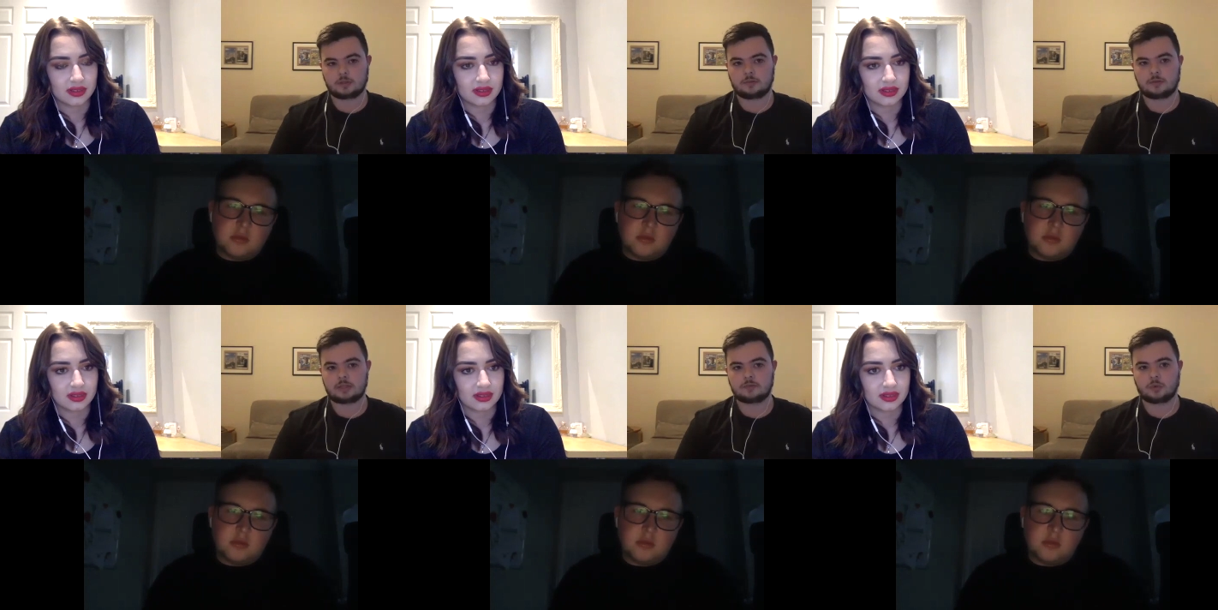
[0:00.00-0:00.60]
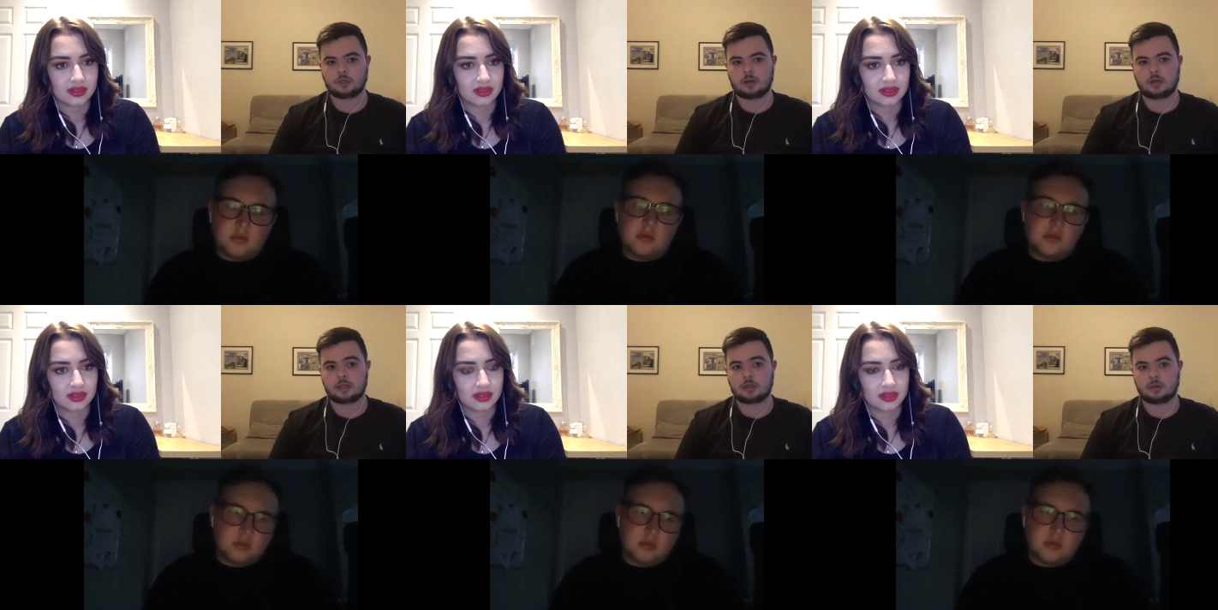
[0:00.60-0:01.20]
Speaker 1: the defeats 49
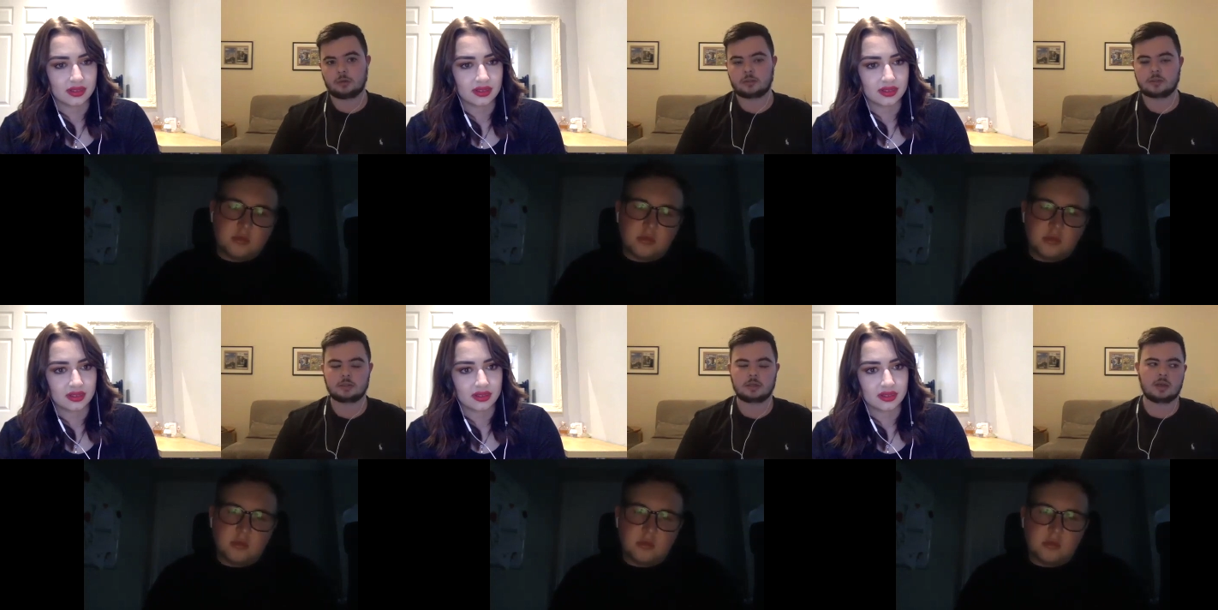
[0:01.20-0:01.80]
includes,